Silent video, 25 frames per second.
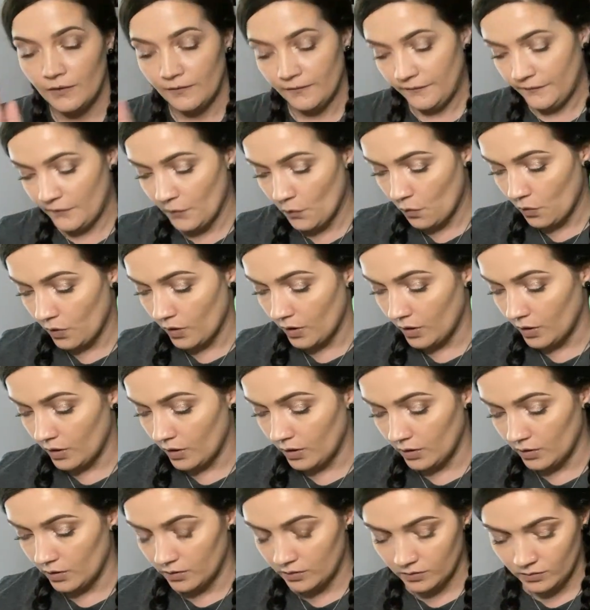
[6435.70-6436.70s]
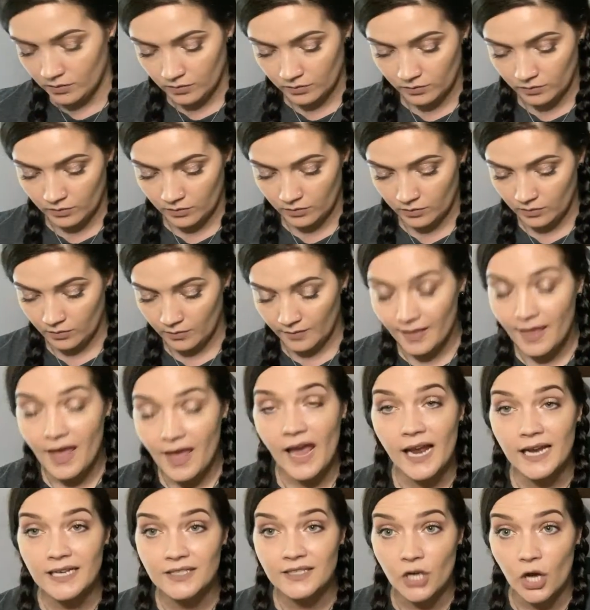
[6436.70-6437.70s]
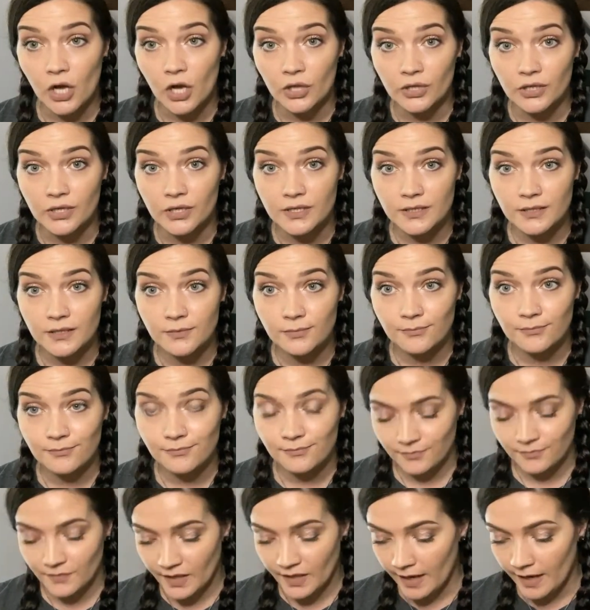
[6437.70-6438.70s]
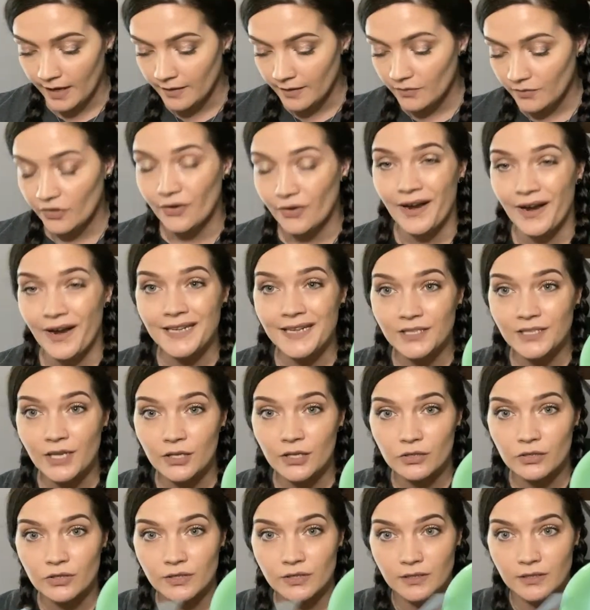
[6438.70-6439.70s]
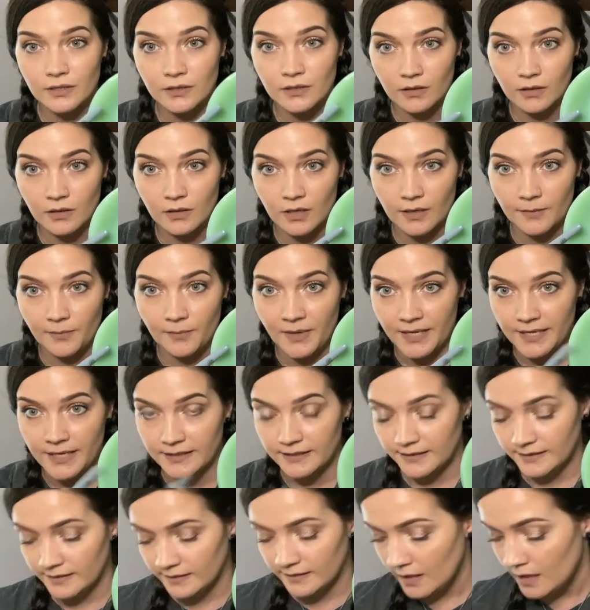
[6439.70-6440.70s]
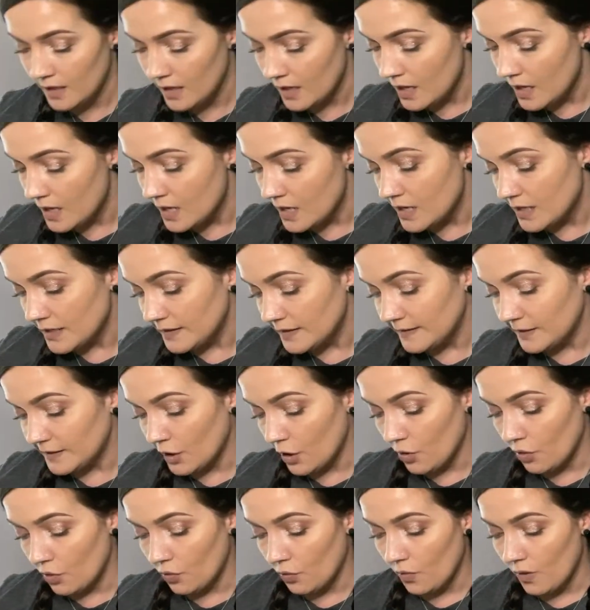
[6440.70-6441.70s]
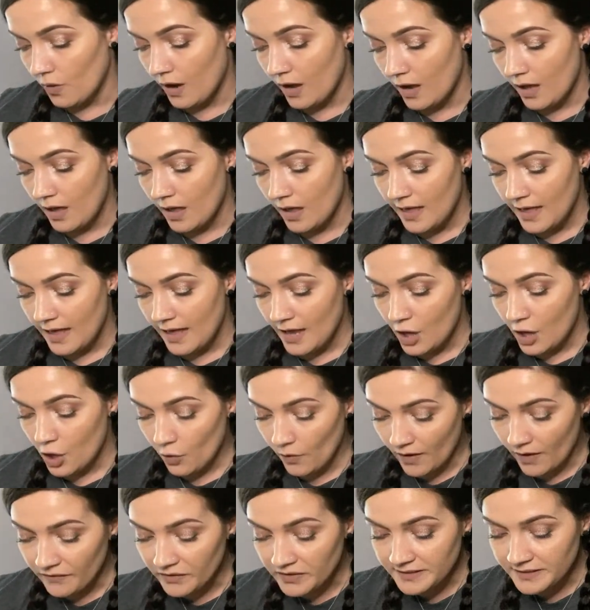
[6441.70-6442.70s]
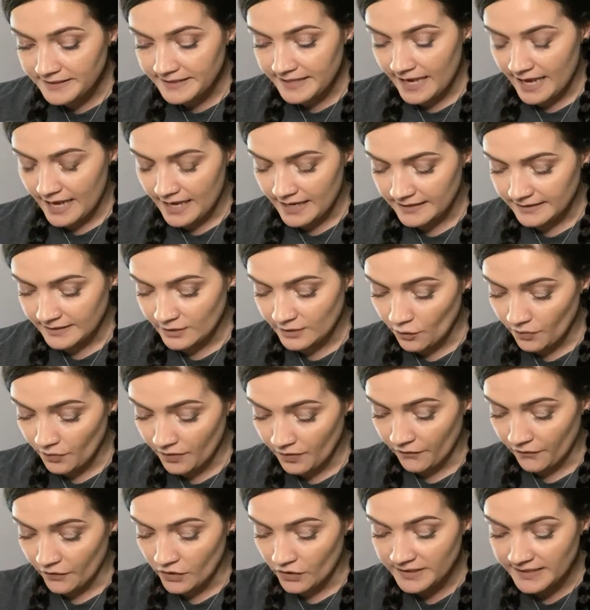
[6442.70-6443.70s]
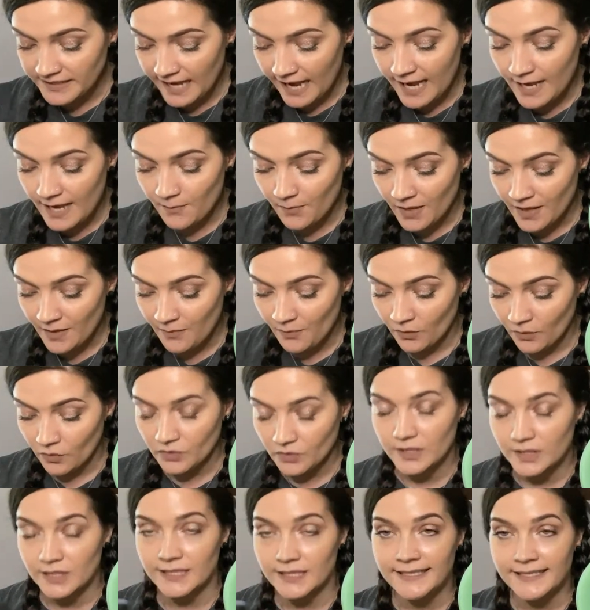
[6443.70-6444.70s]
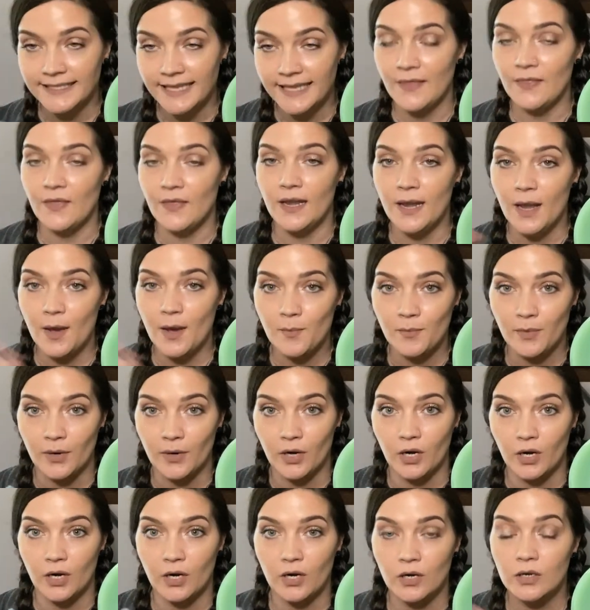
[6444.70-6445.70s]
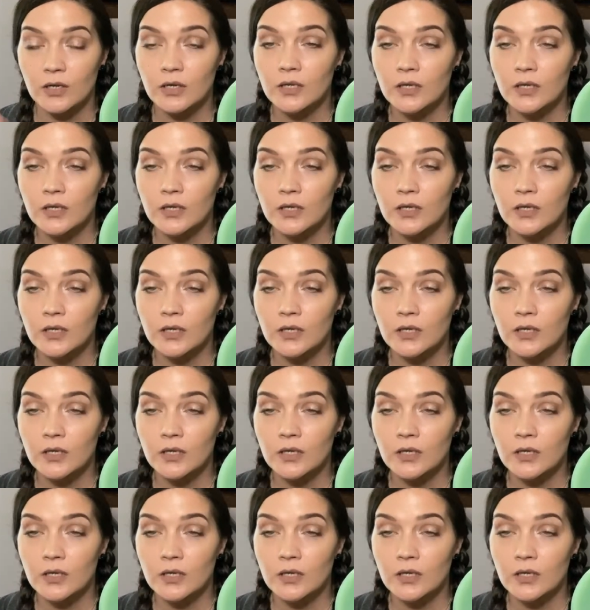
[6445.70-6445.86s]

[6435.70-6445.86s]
for $8, okay? They're $8 a piece. So whoever says, the first eight people to say the number